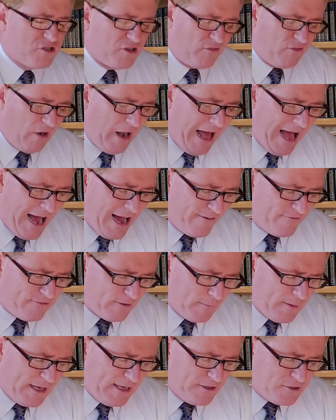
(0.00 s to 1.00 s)
of life.
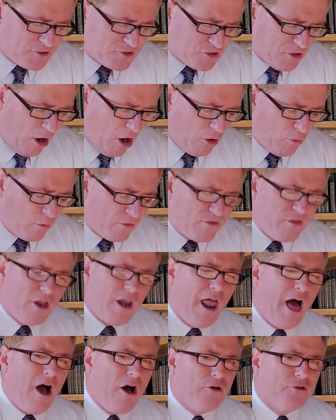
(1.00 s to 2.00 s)
Let me start with the
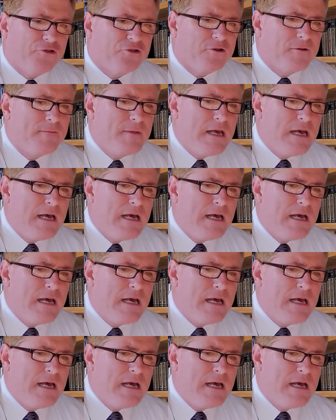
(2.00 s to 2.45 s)
lost.